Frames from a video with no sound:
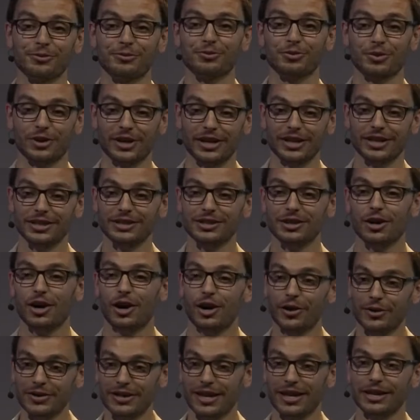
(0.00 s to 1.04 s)
free
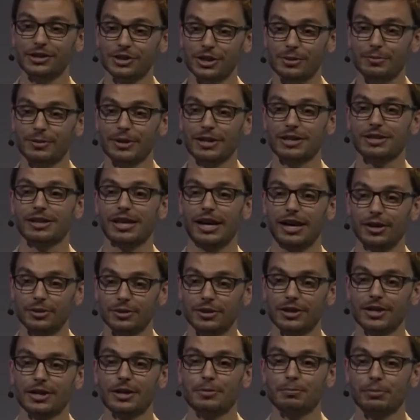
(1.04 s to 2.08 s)
on the HCP
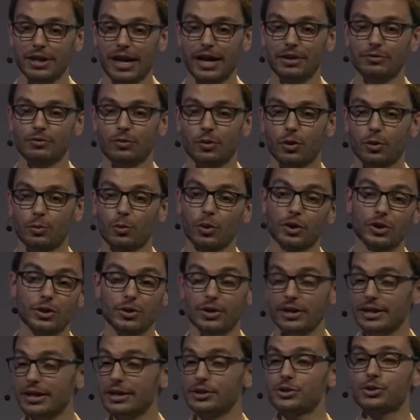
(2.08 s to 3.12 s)
Cloud platform where you
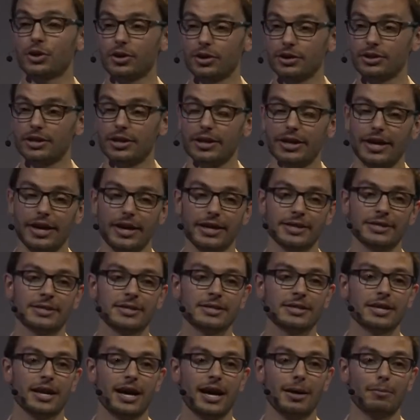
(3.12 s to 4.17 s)
can get started today.
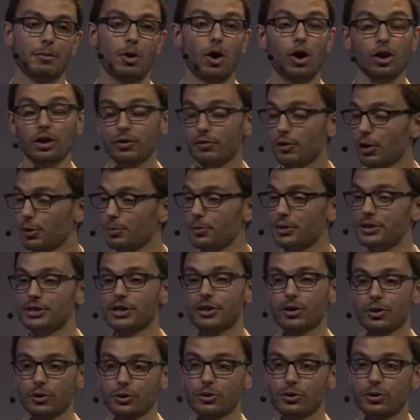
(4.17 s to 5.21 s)
Um, all of our
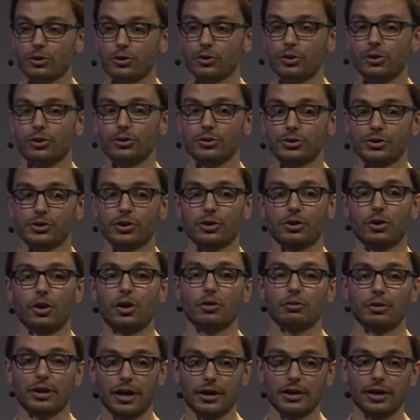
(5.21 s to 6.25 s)
materials are
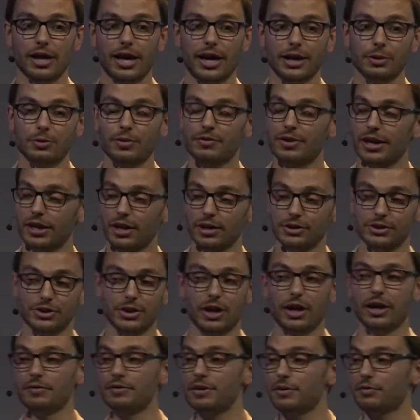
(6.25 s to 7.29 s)
already online. We've got a
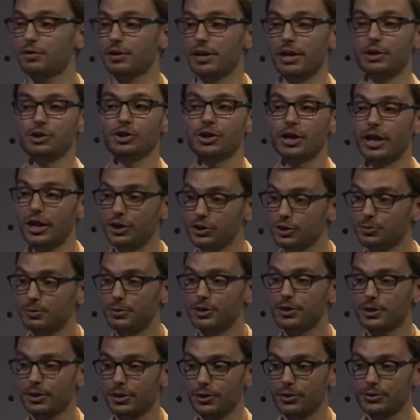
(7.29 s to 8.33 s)
ton of different education
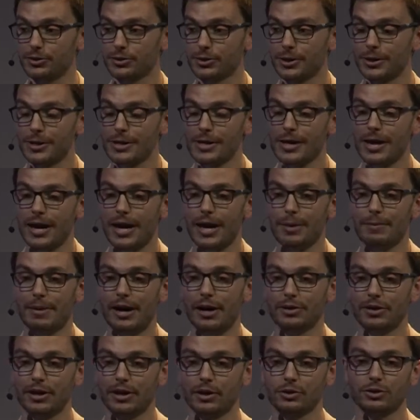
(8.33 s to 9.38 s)
materials um,
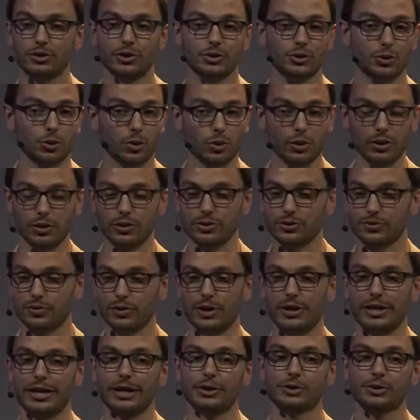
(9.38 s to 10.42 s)
out there, tutorials for
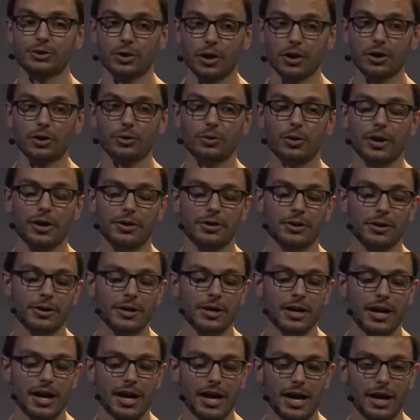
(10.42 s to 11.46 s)
you to get started with,
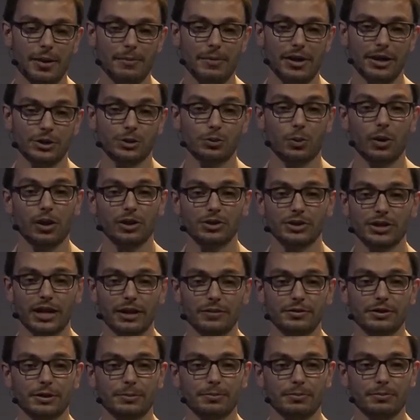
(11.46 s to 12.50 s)
um, as well as kind
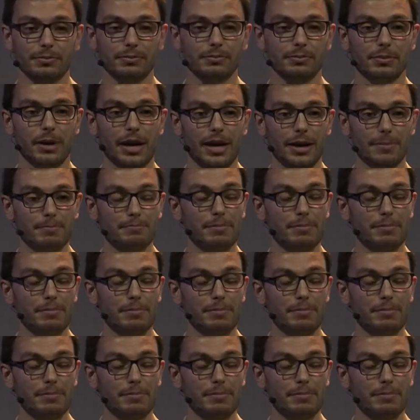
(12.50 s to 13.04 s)
of some um,